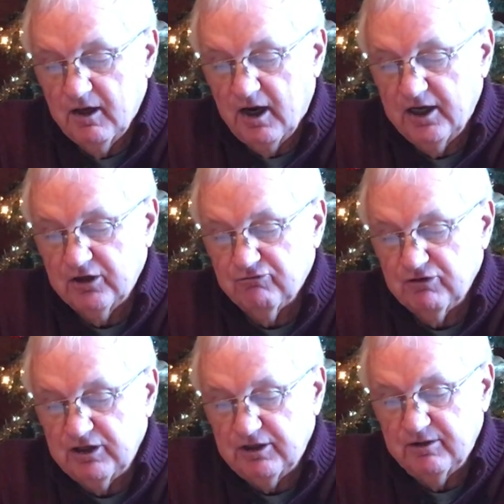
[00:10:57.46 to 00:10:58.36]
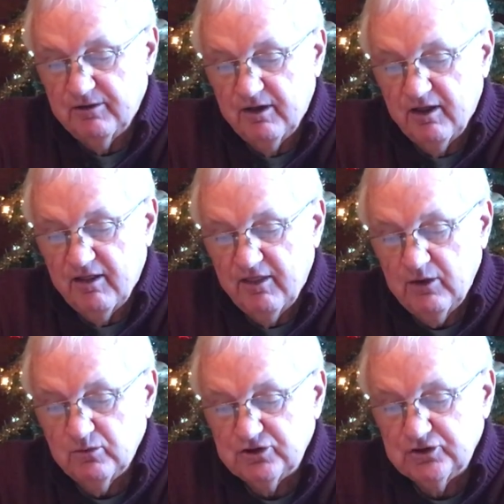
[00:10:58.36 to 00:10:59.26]
I agreed.
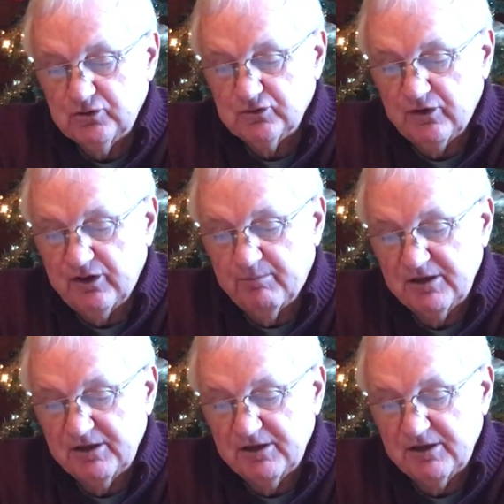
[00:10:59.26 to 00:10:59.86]
That was usually the